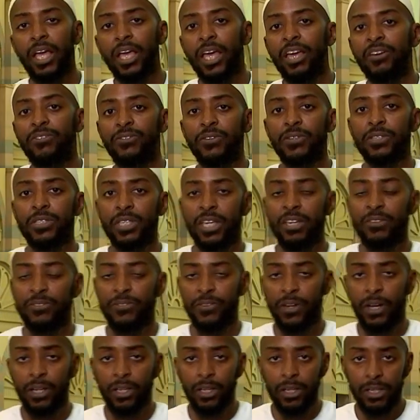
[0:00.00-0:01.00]

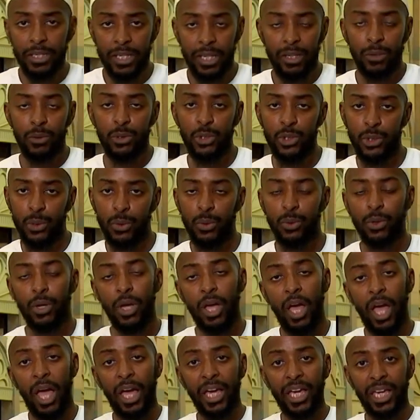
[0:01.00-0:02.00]
If Allah tells you
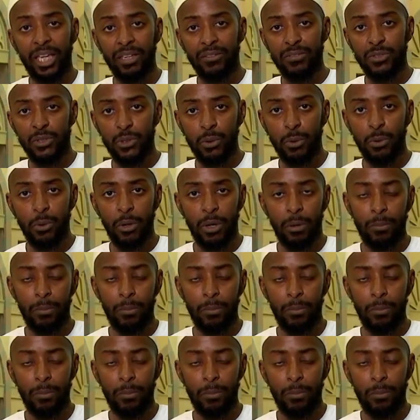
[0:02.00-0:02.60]
and gives you